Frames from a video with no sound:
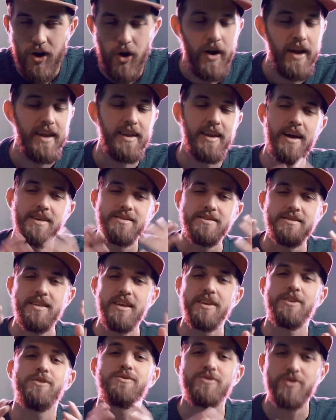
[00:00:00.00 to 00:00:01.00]
All right, guys,
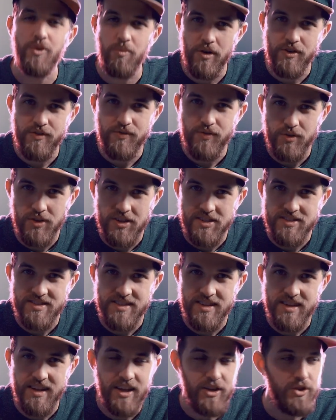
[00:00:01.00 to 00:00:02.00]
thank you so much for listening.